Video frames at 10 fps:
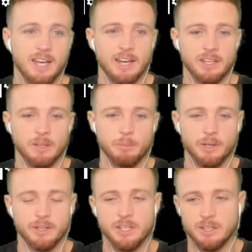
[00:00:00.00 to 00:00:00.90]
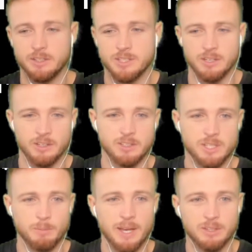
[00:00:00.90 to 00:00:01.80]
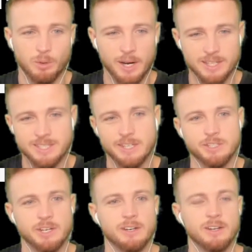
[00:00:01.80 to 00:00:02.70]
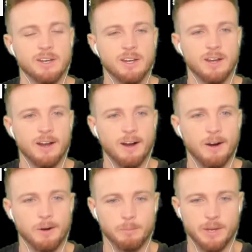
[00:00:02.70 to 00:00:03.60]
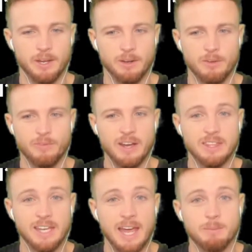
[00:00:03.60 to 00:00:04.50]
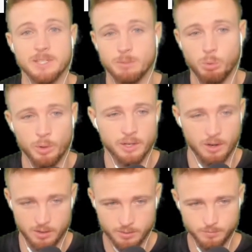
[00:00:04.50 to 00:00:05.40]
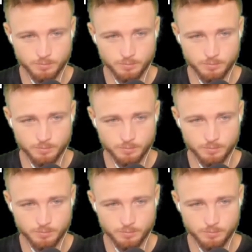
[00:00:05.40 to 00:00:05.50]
and the ability to make the right decision and affect the game as a point guard.